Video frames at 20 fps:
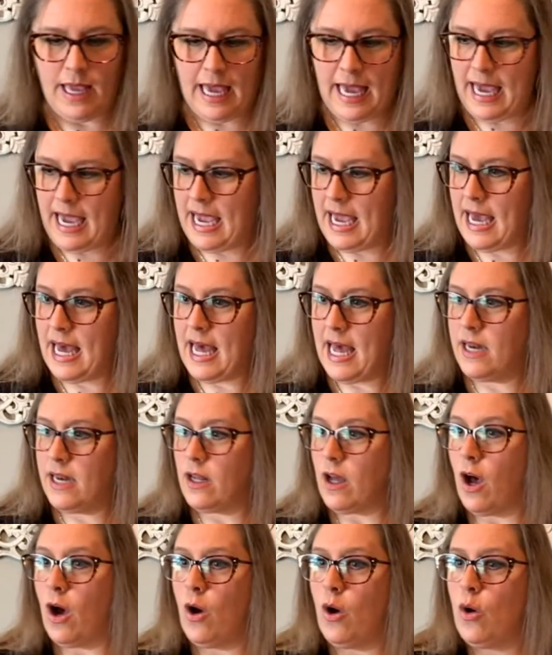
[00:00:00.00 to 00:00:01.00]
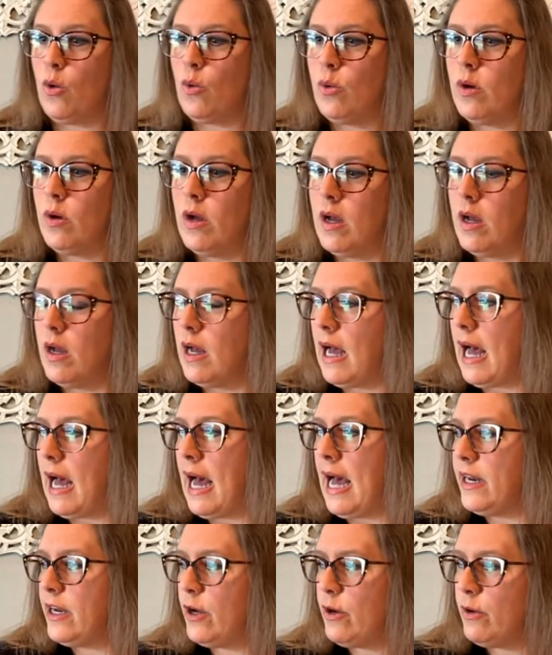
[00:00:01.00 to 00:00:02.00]
And oh,
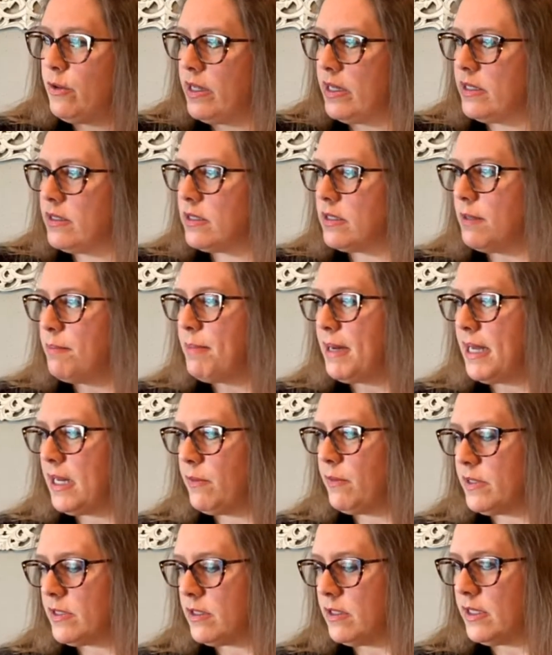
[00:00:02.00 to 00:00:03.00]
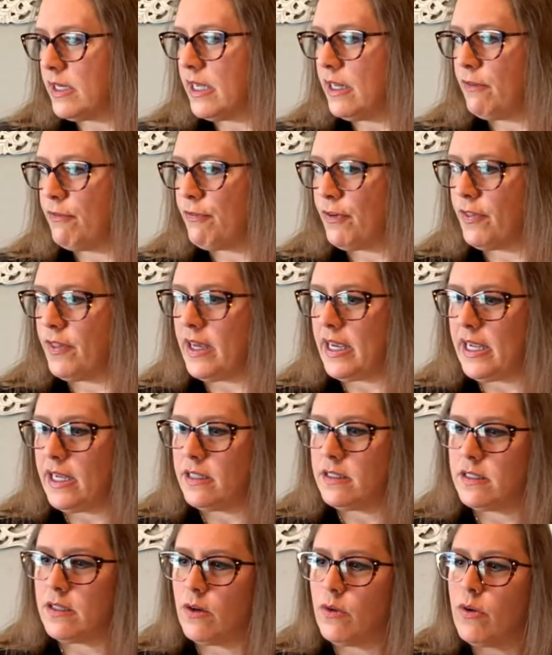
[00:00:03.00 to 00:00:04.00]
I know that somebody was looking for
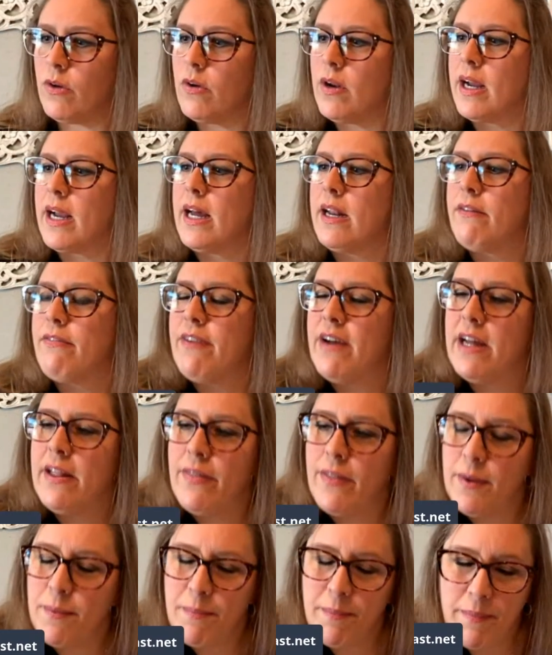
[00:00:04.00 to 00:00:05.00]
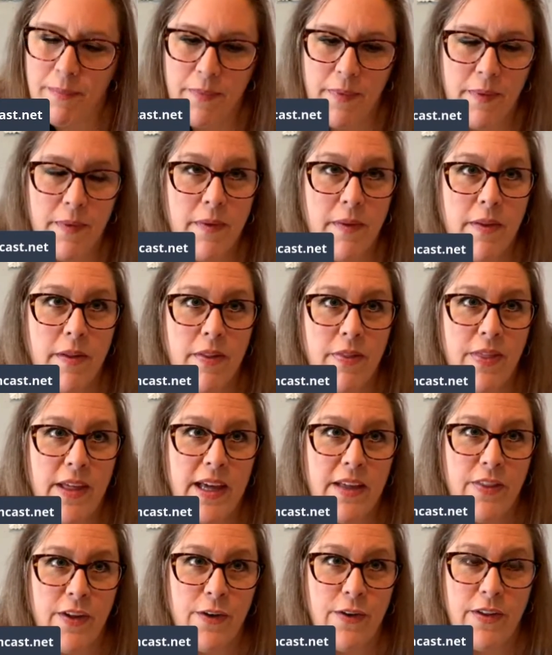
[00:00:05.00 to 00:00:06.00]
these. Hold on, I got to find them. I
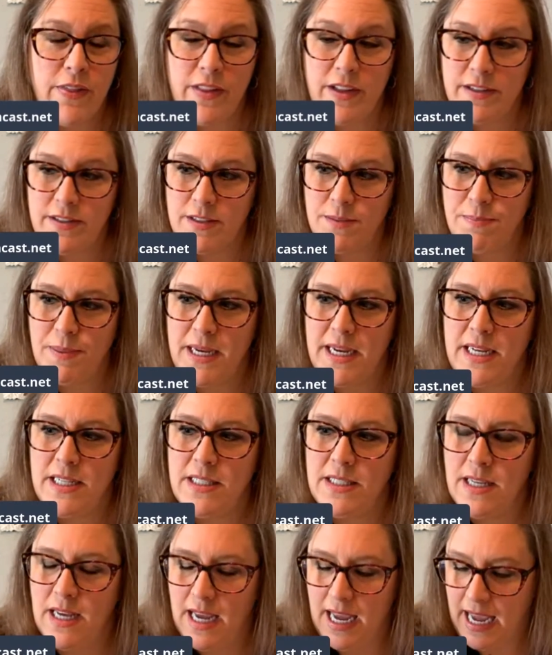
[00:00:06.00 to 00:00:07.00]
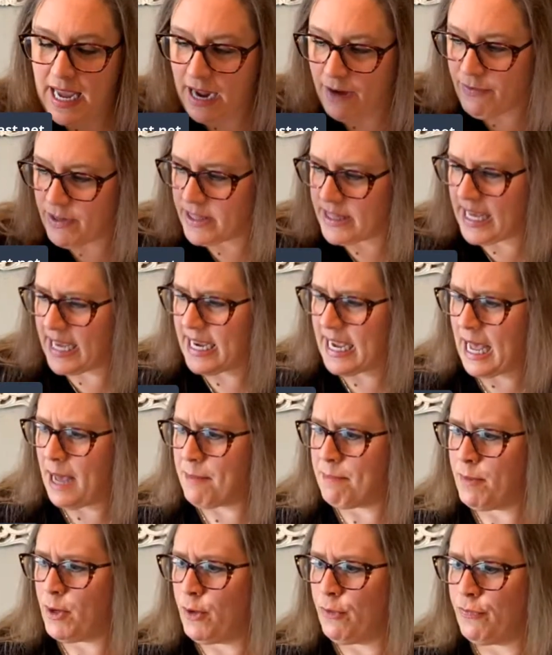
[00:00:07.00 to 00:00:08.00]
think they're in this piece. Everything
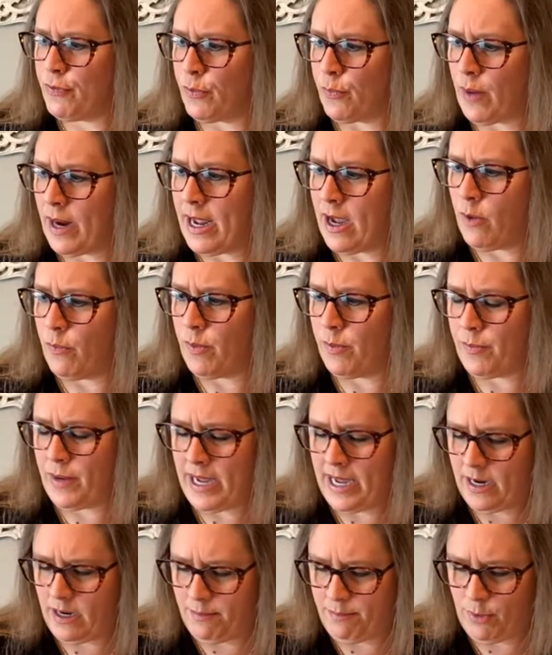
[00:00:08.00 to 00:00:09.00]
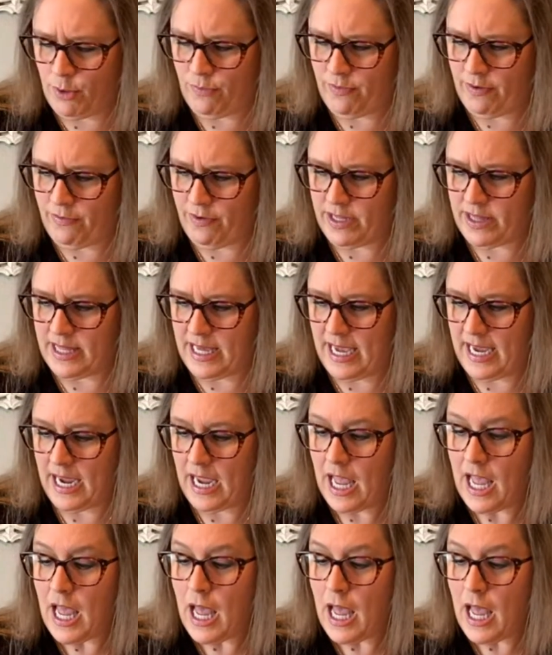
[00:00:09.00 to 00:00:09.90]
got moved around when we had to move everything.